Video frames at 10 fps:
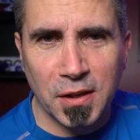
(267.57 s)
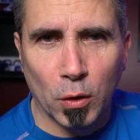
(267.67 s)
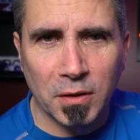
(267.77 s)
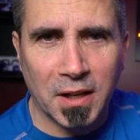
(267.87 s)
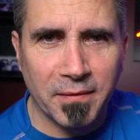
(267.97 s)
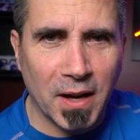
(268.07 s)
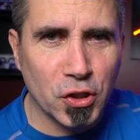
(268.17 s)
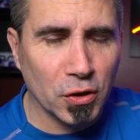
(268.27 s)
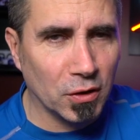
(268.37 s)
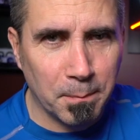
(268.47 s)
the old
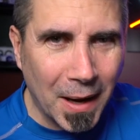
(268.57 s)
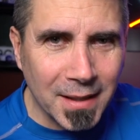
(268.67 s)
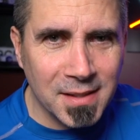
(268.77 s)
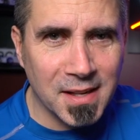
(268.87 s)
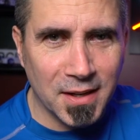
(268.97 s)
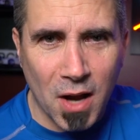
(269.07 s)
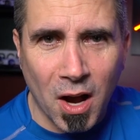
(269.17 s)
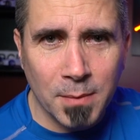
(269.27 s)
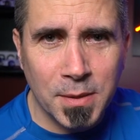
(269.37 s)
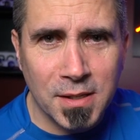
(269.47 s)
conventional buttons and
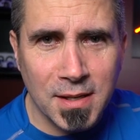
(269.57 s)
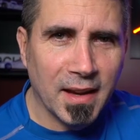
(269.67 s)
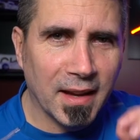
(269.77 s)
knobs.